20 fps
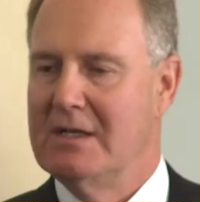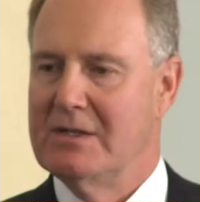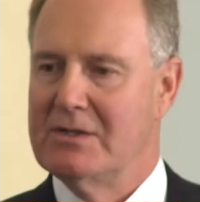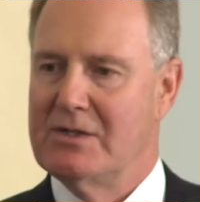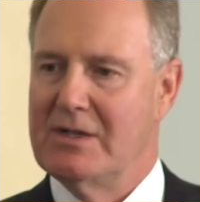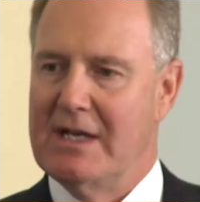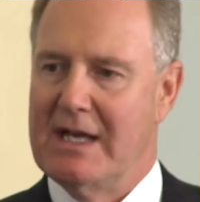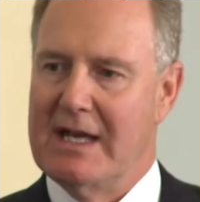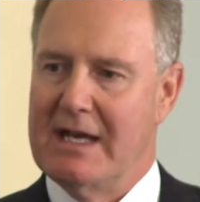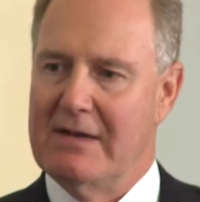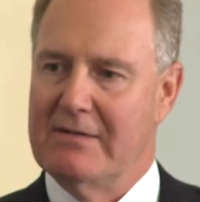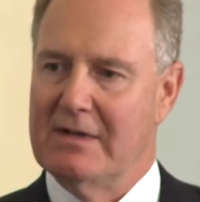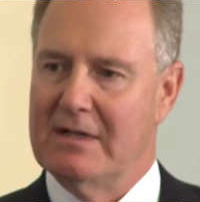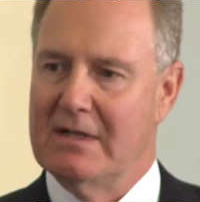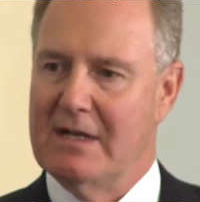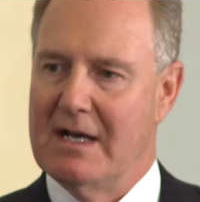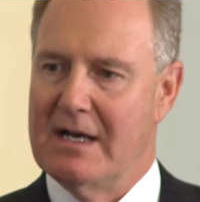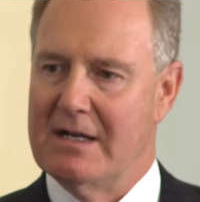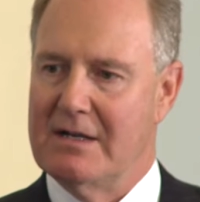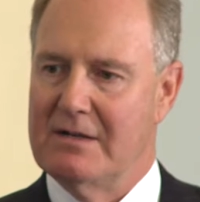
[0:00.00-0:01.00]
to have a
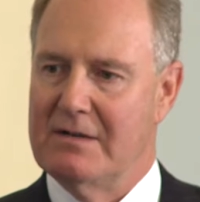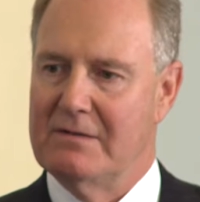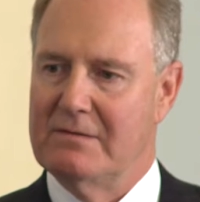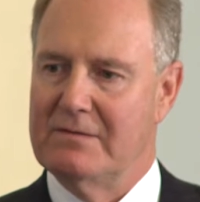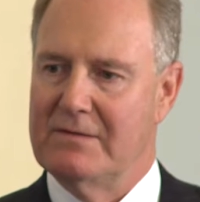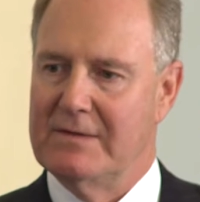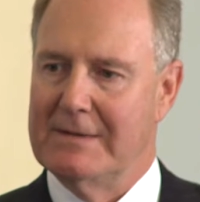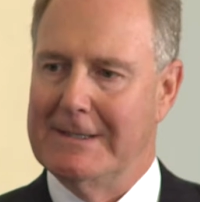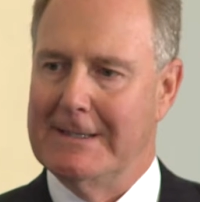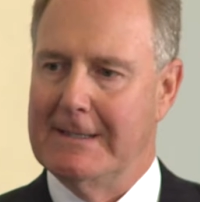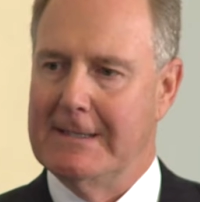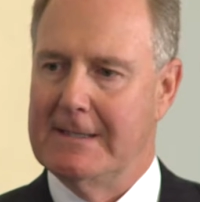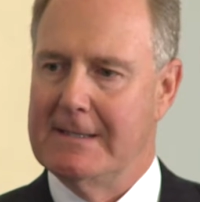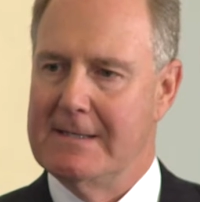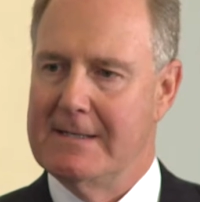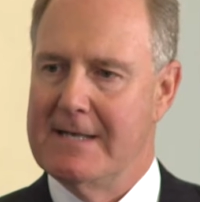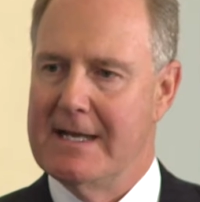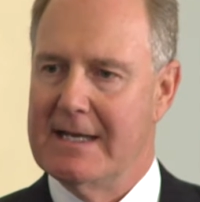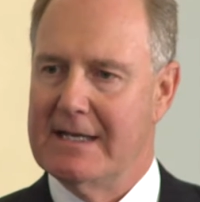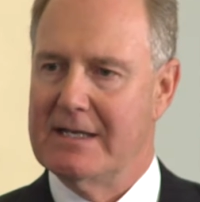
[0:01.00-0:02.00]
lot of uh,
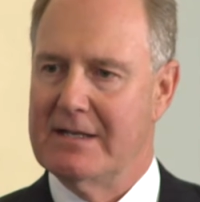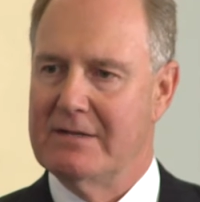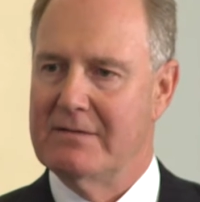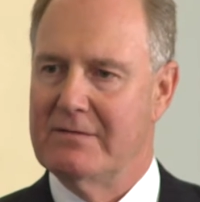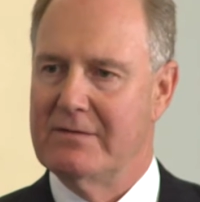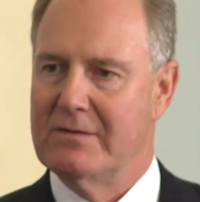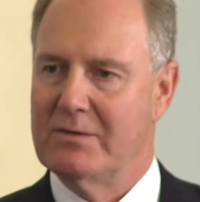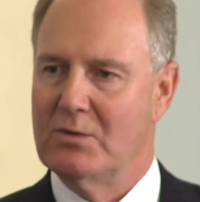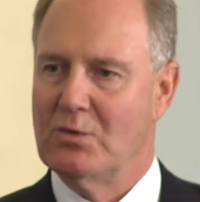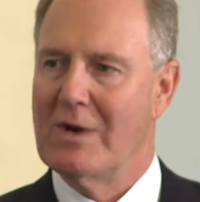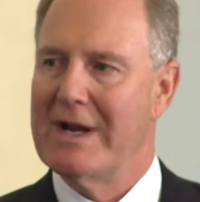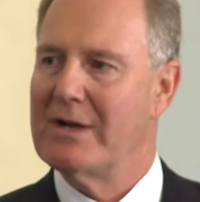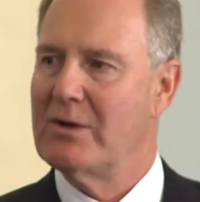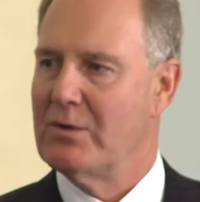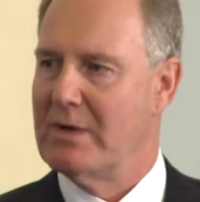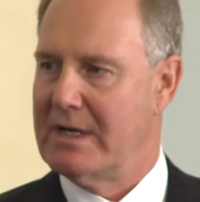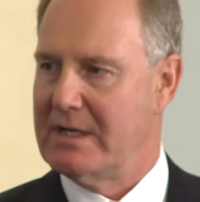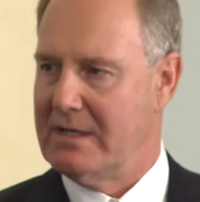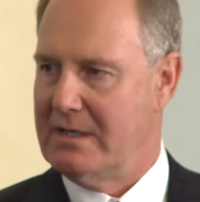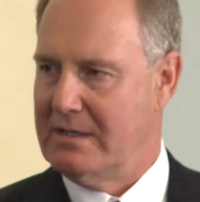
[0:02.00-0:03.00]
negative
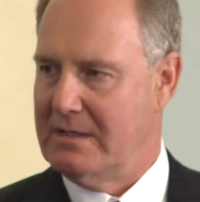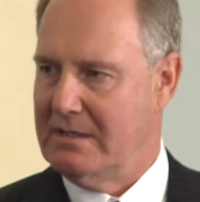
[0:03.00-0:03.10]
rhetoric